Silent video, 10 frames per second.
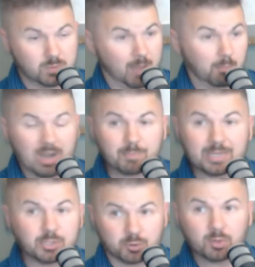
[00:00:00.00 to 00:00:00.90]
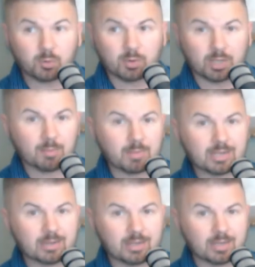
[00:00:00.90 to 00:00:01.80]
That might be true. And I
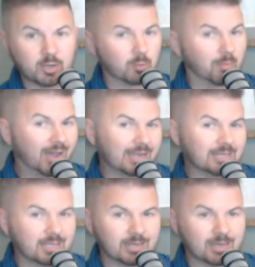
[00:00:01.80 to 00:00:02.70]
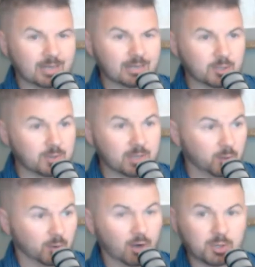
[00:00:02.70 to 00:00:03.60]
mean, in your mind and in
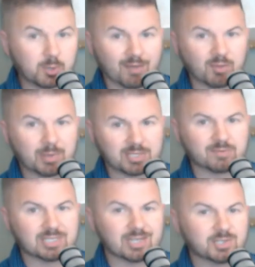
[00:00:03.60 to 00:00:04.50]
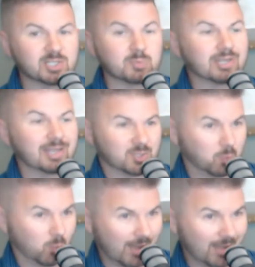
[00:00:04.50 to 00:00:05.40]
your heart, you have the best of intentions, but
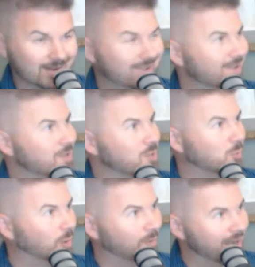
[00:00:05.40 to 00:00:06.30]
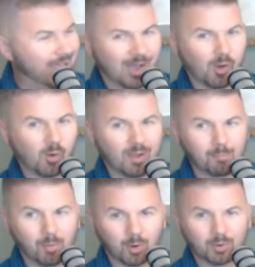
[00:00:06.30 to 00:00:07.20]
guess what? You are now
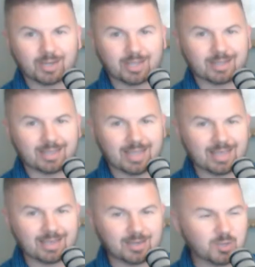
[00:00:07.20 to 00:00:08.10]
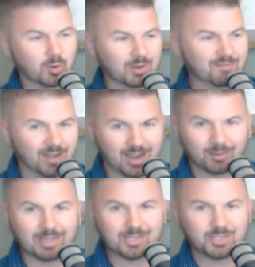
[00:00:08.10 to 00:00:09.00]
marketing and you are in
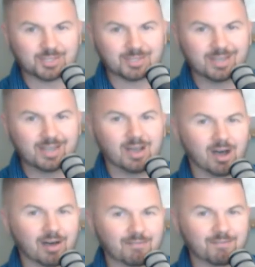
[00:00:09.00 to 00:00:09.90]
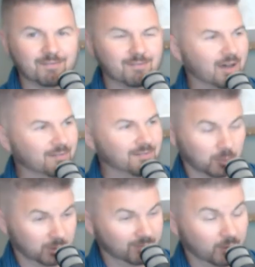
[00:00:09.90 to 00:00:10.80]
violation of
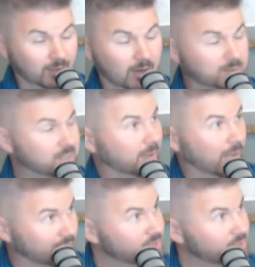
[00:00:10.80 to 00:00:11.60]
federal fair housing laws.